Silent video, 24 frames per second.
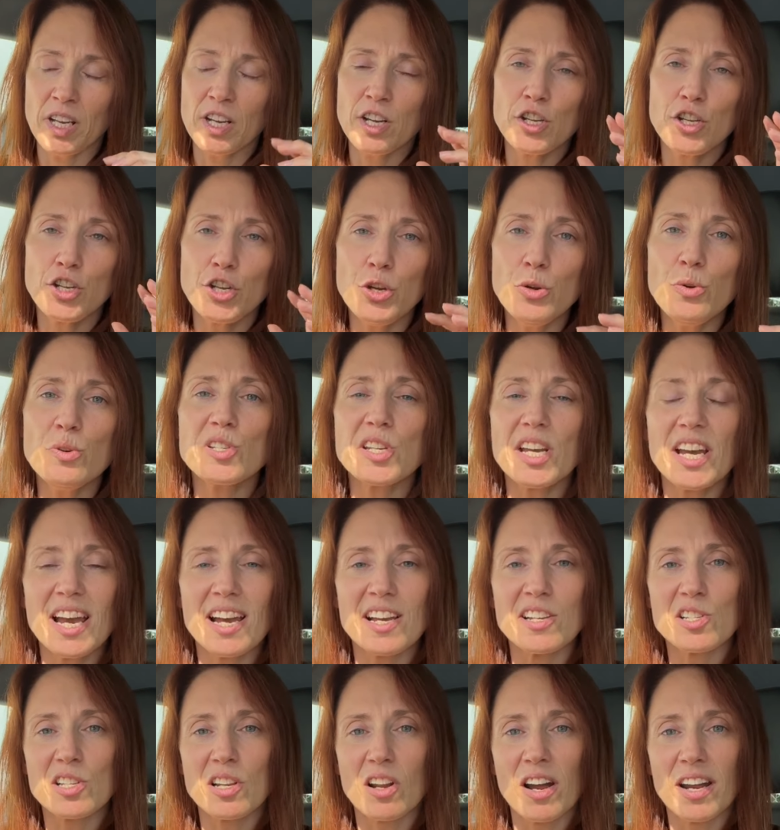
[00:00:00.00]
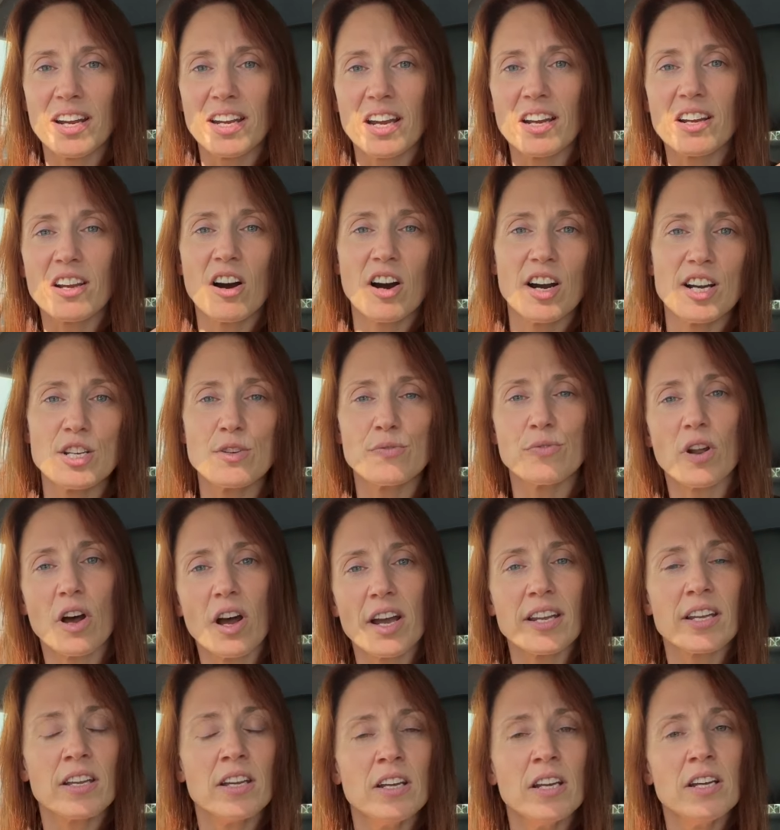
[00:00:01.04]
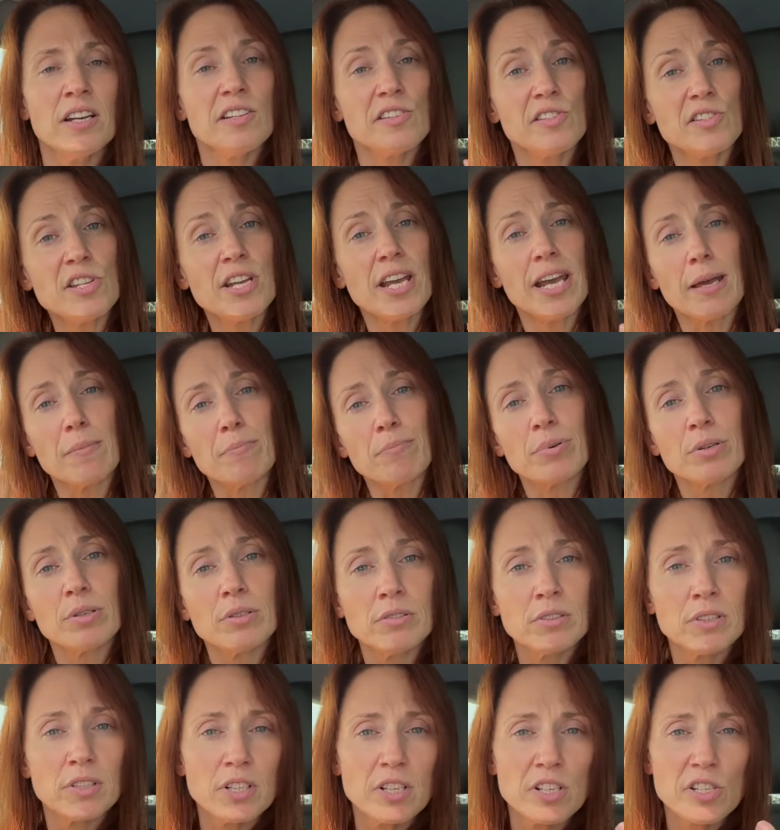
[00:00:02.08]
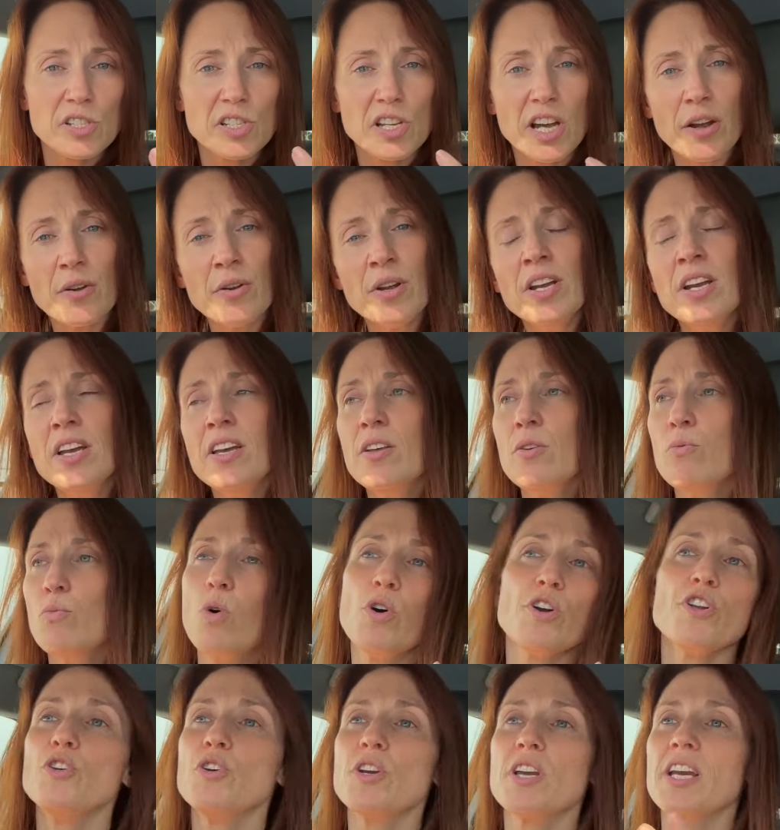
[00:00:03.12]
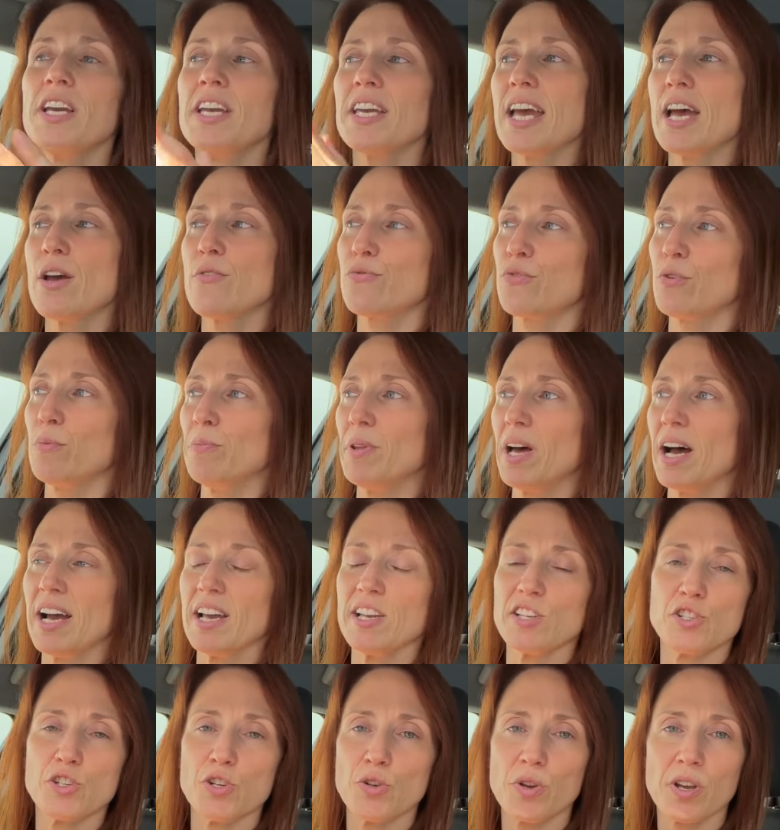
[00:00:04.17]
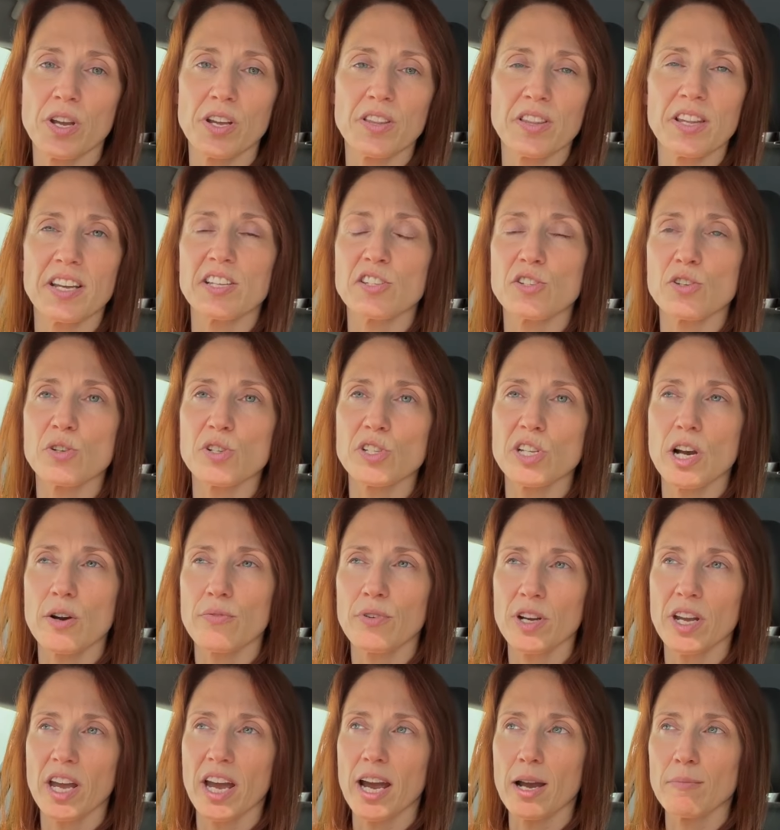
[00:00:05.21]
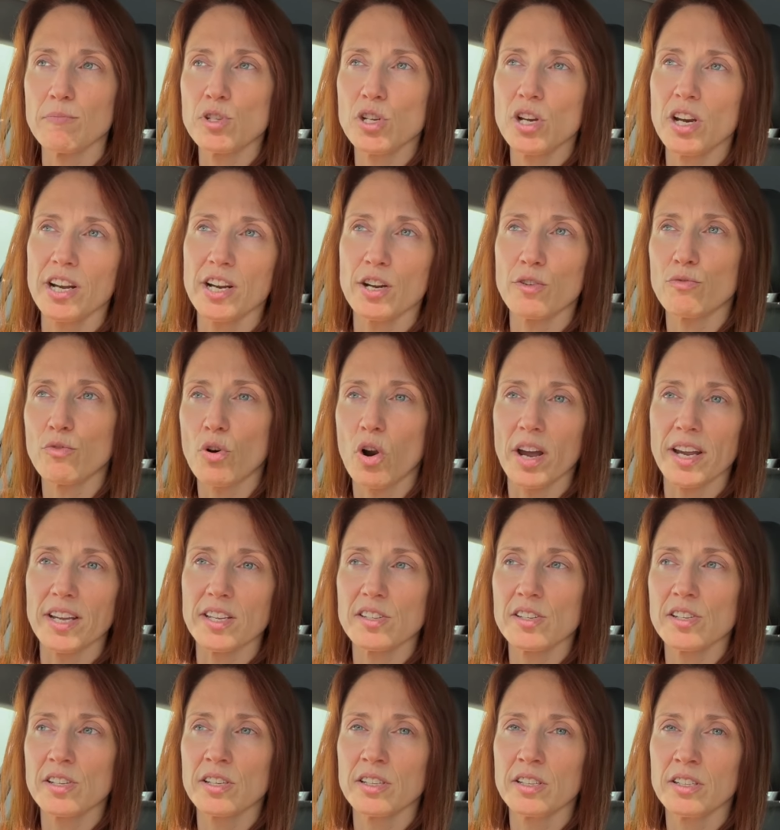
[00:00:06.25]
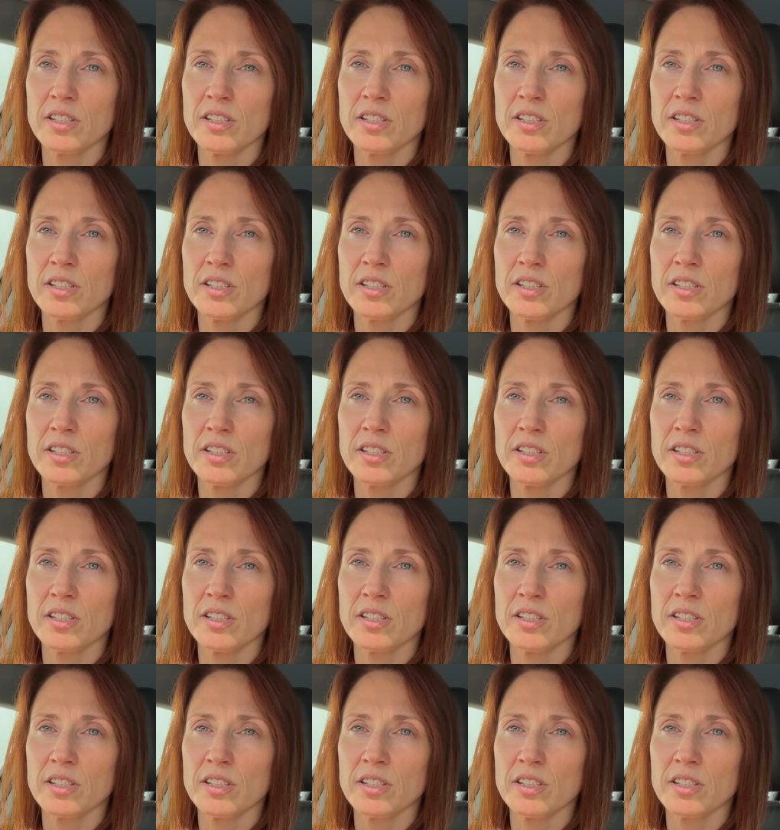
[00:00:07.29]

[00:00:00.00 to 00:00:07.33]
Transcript: Use it as like a kind of like tip. So what you can get from that is you can think to yourself, okay, I'm turning right,